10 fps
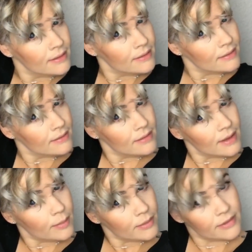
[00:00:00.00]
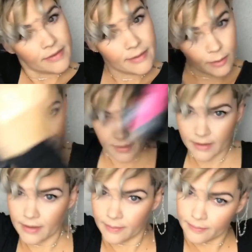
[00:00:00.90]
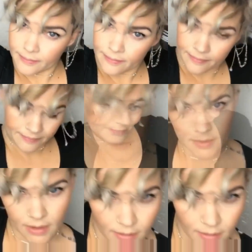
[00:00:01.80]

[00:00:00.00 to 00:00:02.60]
So never forget the iron shape, the heat